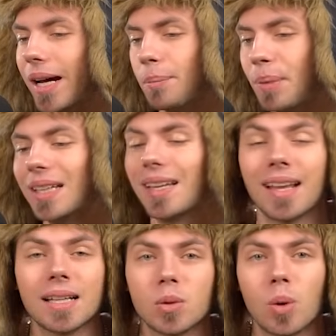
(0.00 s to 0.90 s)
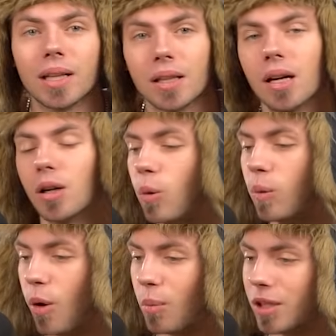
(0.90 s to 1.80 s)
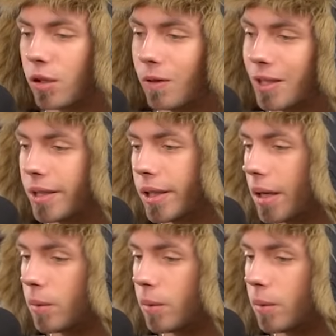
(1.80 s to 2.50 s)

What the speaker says: picked another one, a cool moment over here,